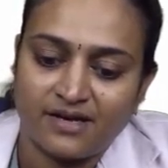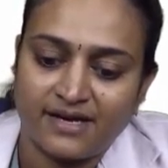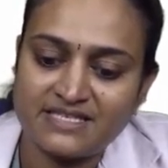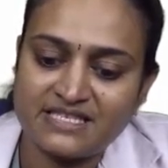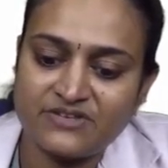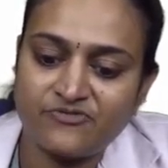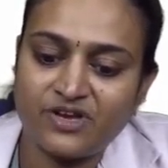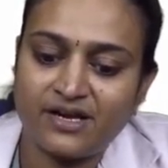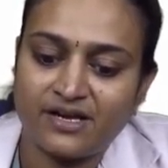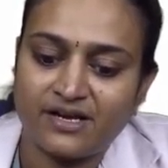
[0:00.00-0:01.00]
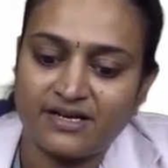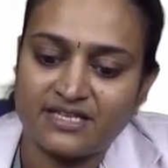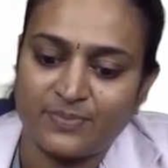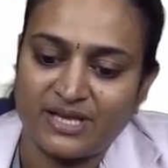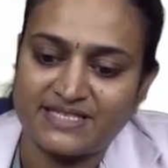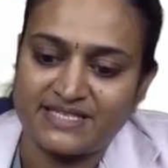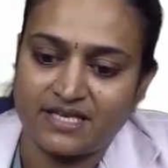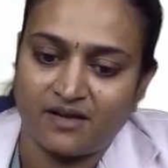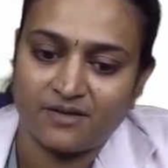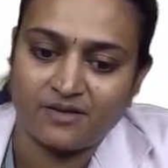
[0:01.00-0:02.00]
and severe
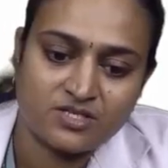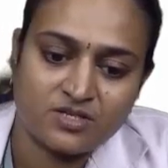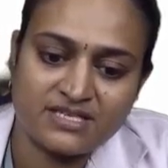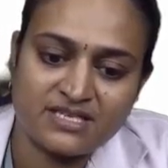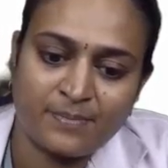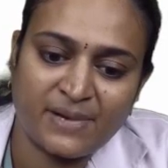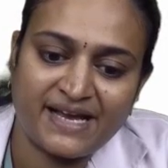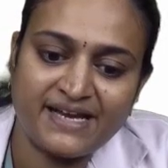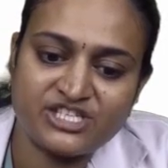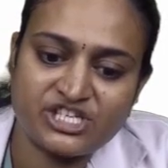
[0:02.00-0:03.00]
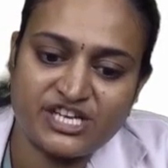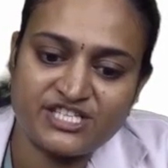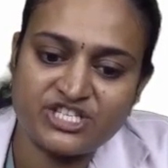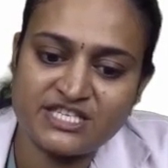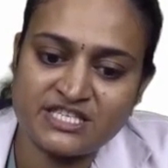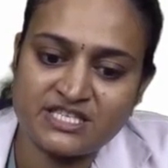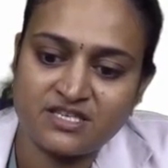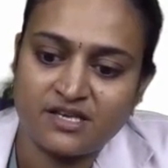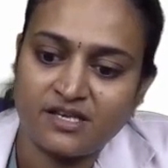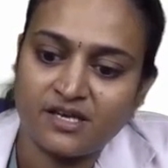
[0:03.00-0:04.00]
dysplasia. So there is a mild
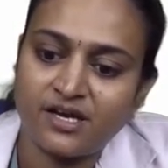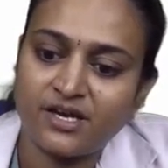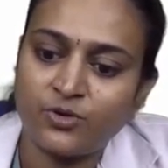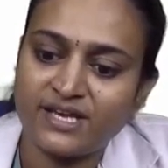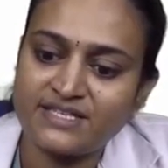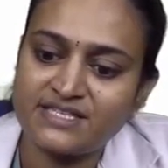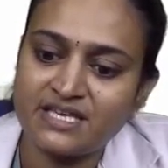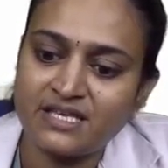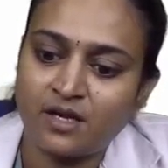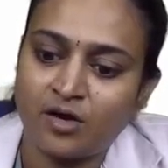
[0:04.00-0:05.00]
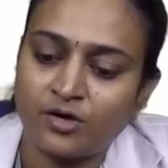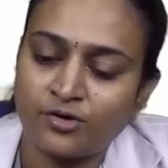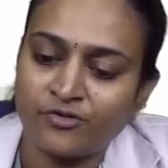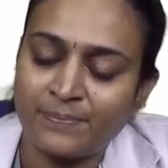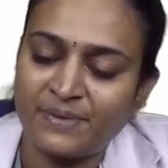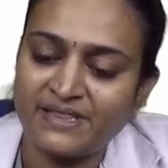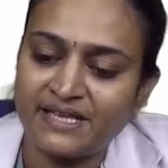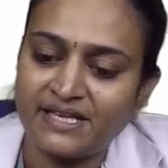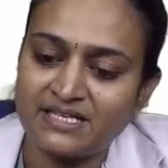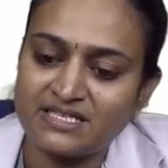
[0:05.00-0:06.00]
changes. Here you can see the lot of
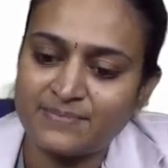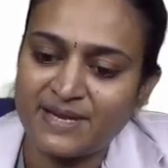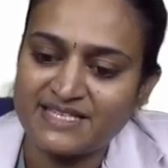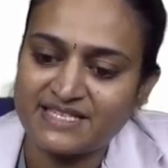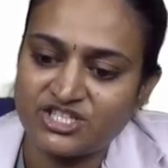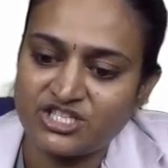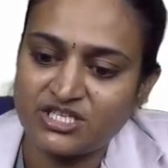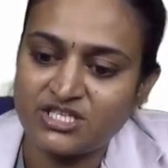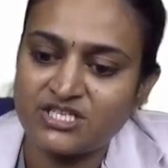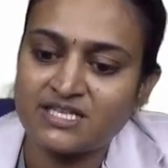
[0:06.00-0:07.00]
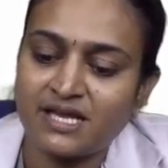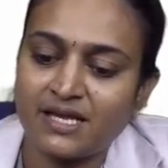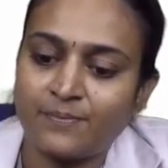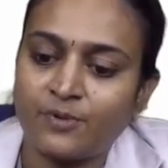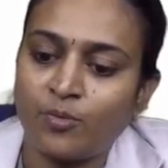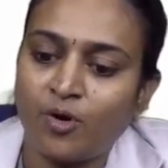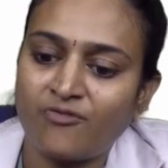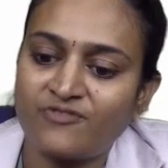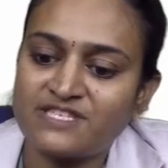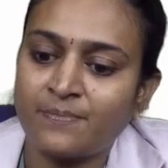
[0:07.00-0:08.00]
epithelial dysplastic changes like
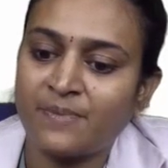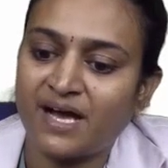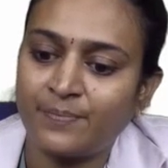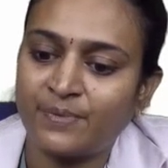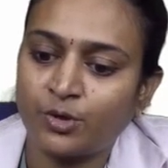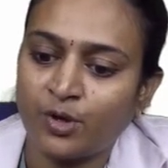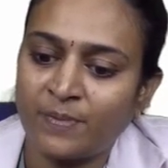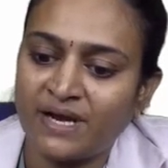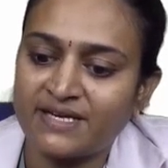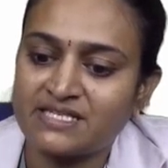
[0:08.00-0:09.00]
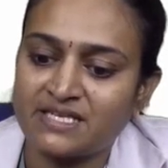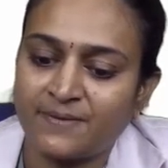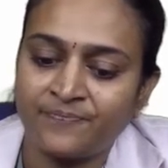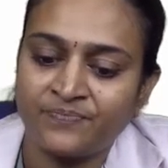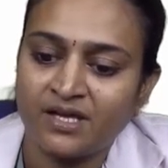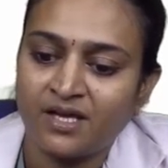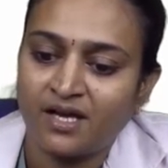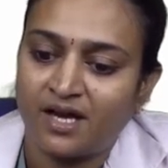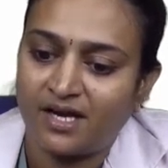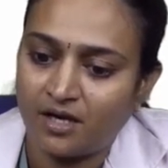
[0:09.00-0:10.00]
pleomorphism, hyperchromatism
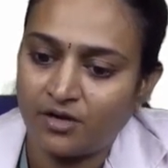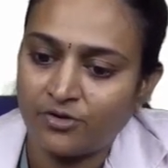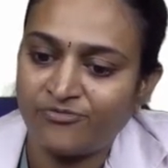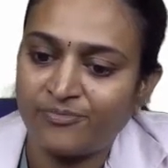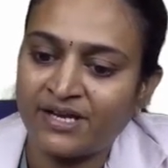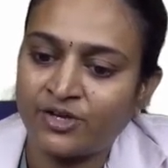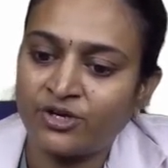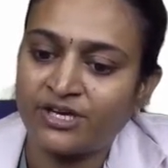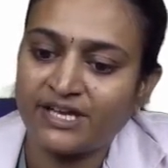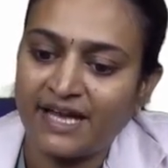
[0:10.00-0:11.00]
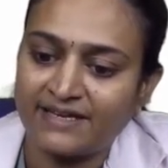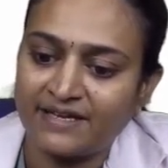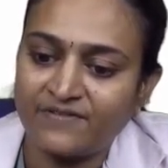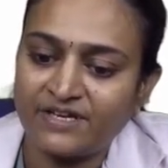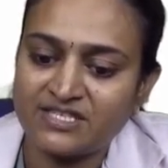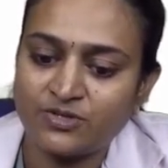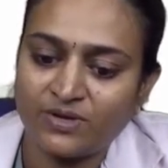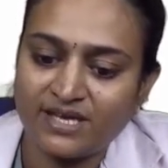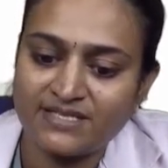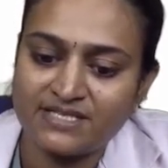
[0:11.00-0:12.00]
and lot of mitotic activities
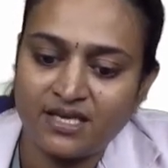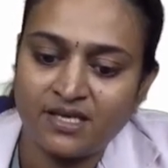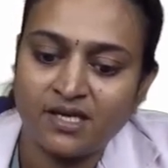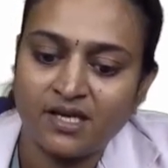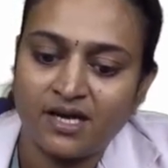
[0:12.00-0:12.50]
you can see,